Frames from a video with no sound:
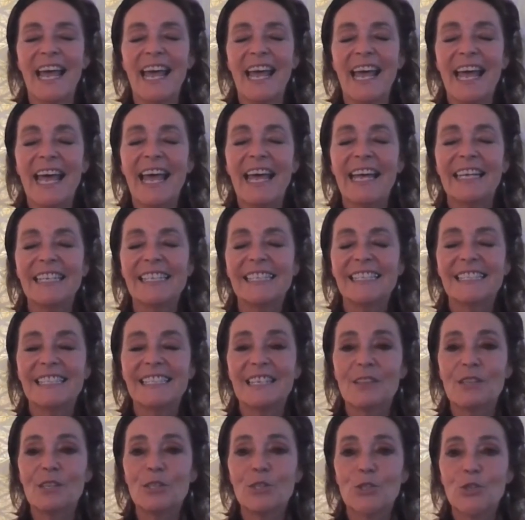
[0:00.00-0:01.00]
And
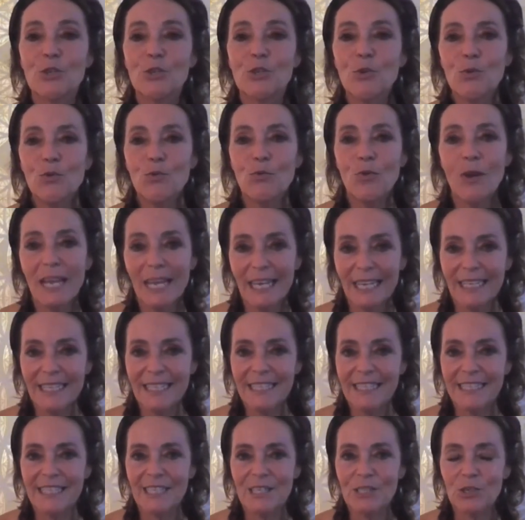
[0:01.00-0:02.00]
the two
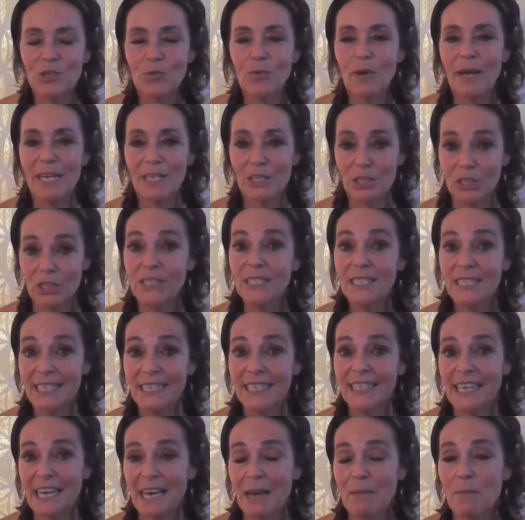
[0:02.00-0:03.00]
rings situation
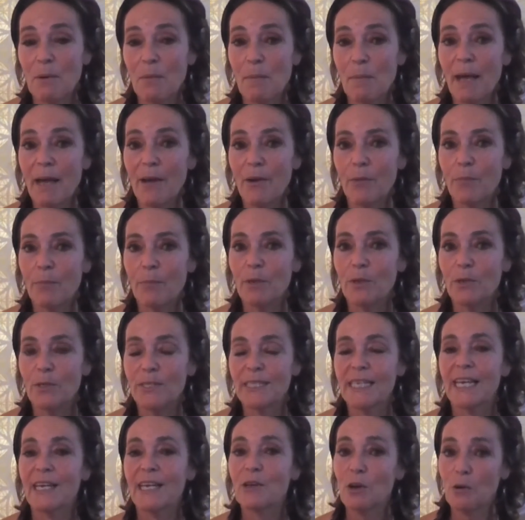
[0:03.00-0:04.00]
did come about
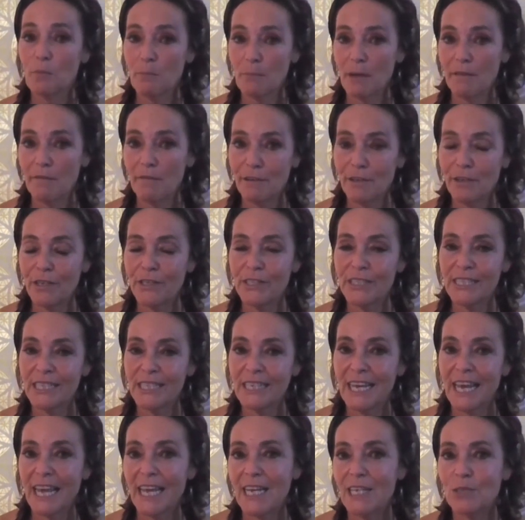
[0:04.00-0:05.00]
because I got my first
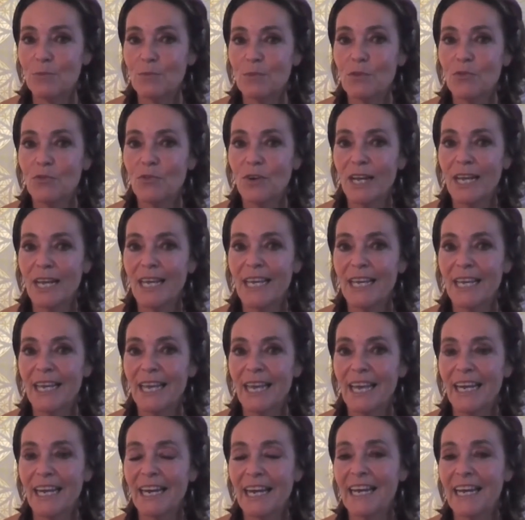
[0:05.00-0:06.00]
engagement
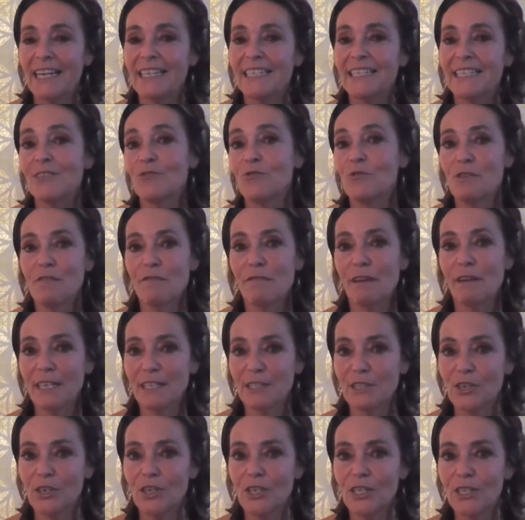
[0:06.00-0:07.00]
ring, and I did
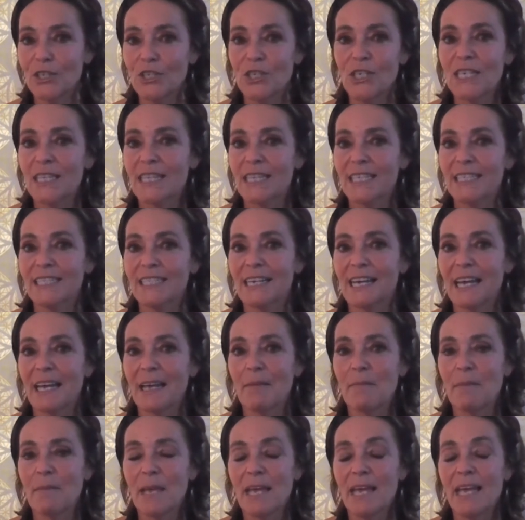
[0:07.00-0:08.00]
reflexology at the
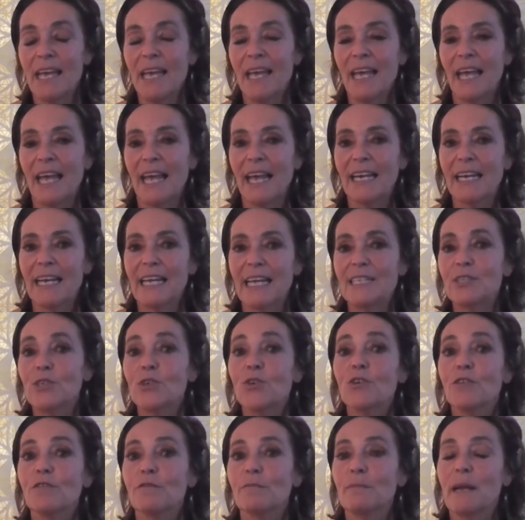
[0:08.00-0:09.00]
time. And I
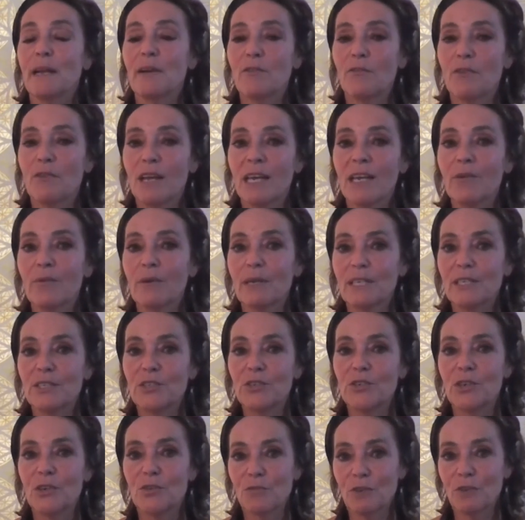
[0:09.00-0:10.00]
took off my ring when
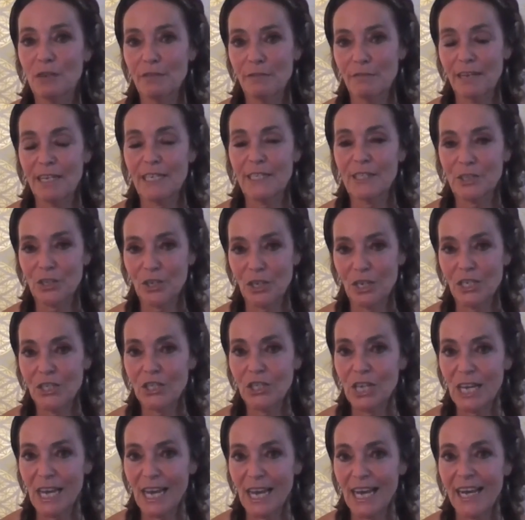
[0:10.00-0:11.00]
doing
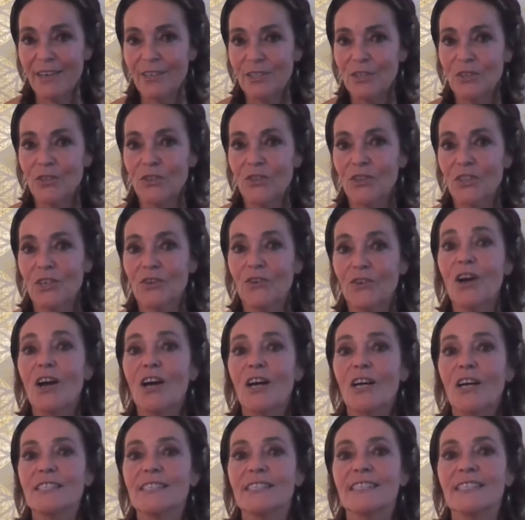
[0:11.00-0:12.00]
reflexology out on the
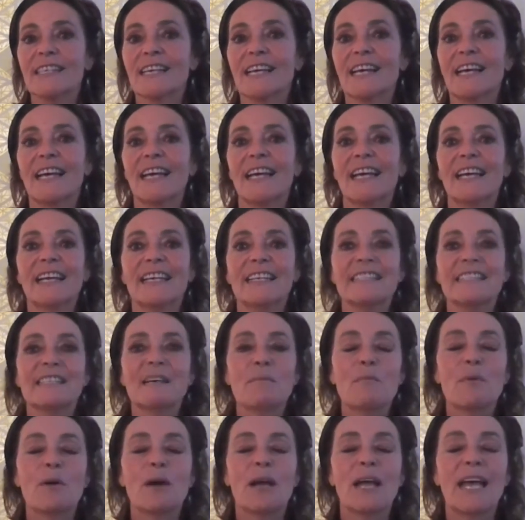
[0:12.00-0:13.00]
grass
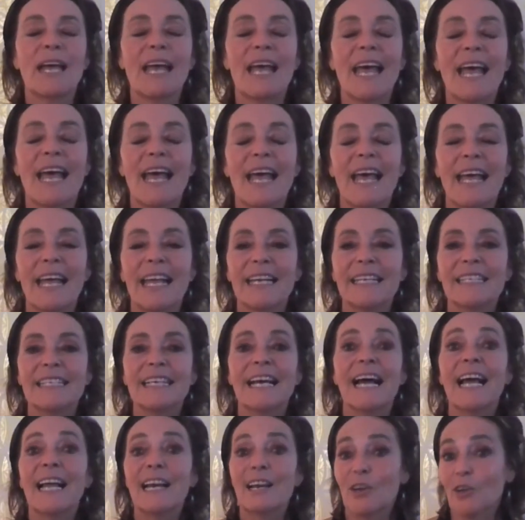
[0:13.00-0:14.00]
somewhere,
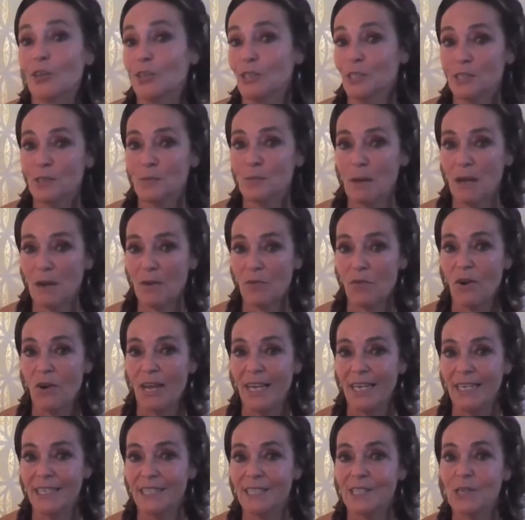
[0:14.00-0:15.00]
and I lost my
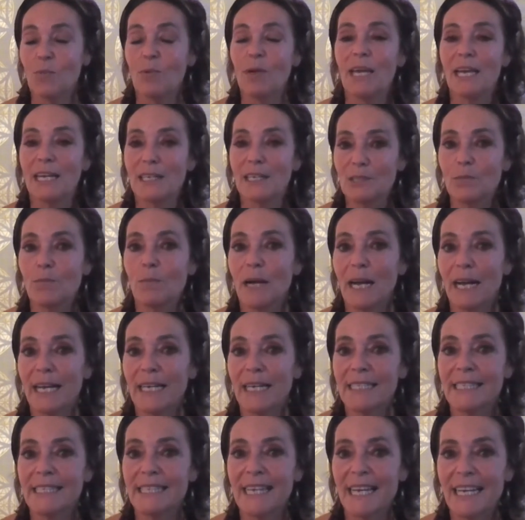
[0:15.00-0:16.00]
ring. So we had to
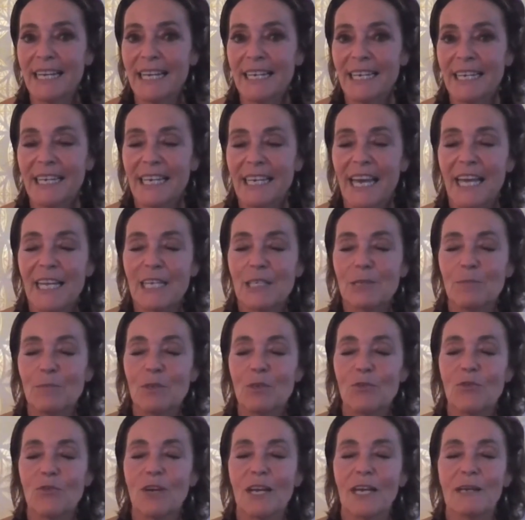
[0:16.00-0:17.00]
buy a second
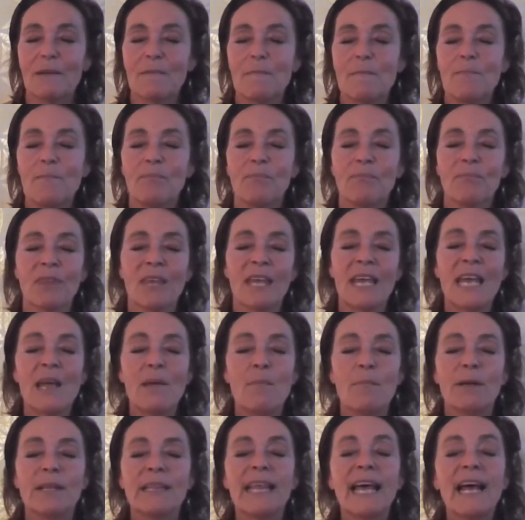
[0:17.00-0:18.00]
engagement ring.
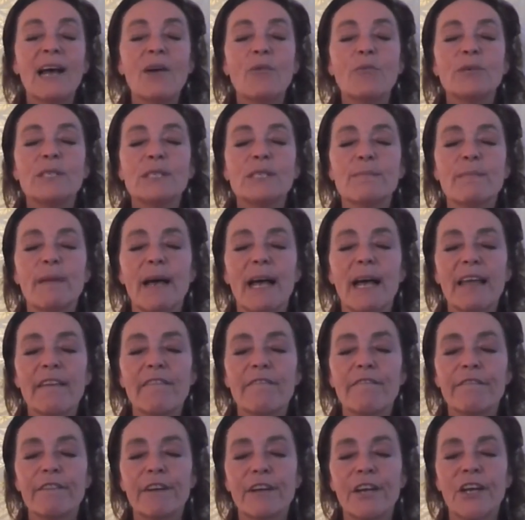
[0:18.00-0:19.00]
But that was
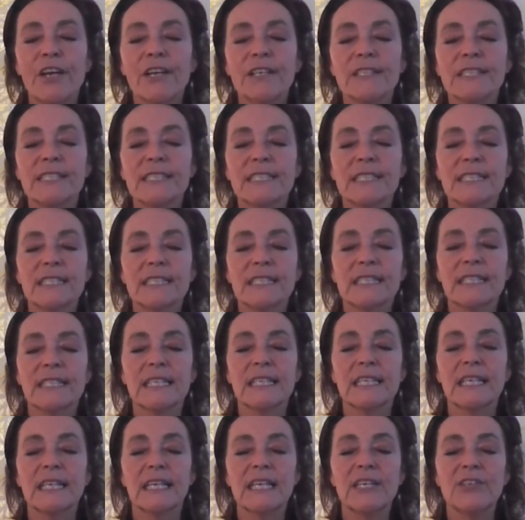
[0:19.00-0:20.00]
my
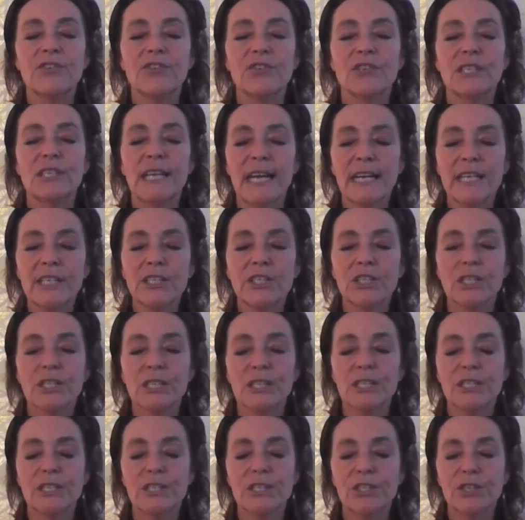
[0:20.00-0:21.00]
first
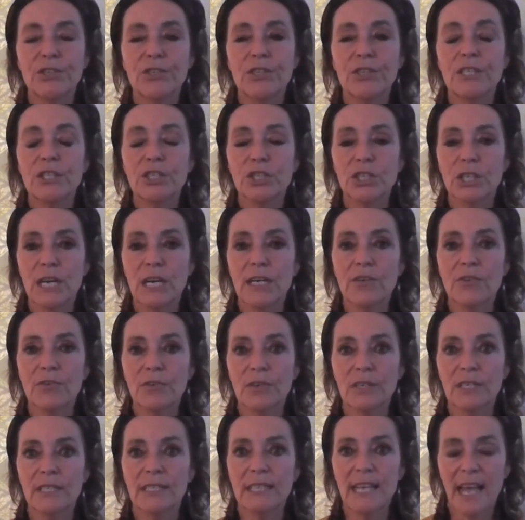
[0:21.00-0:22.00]
introduction to the
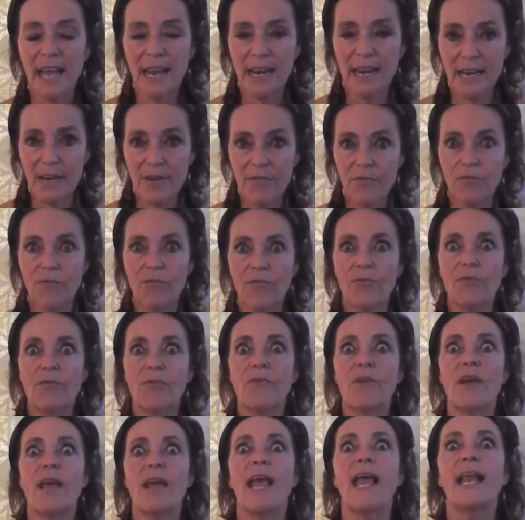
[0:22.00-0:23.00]
chakras, and it
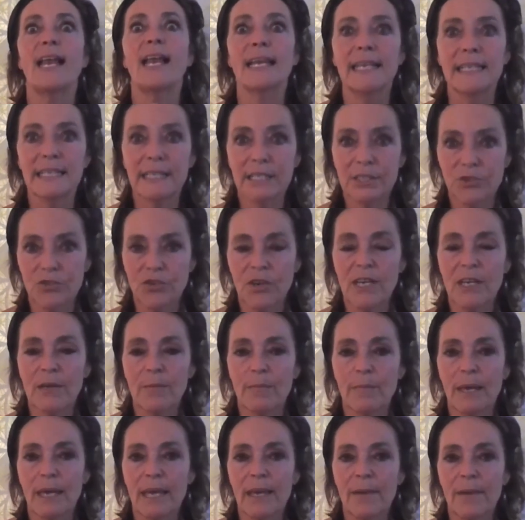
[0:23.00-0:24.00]
really
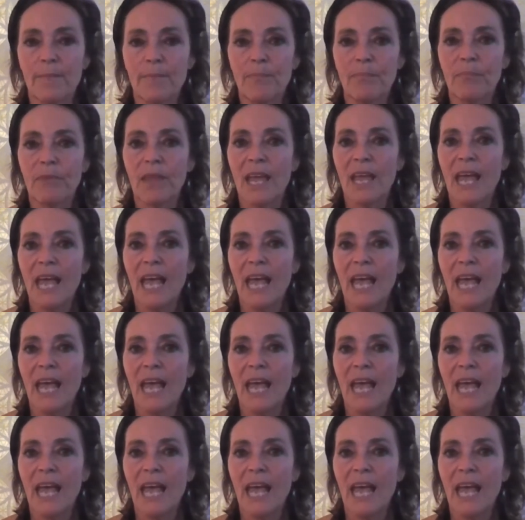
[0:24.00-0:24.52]
struck me.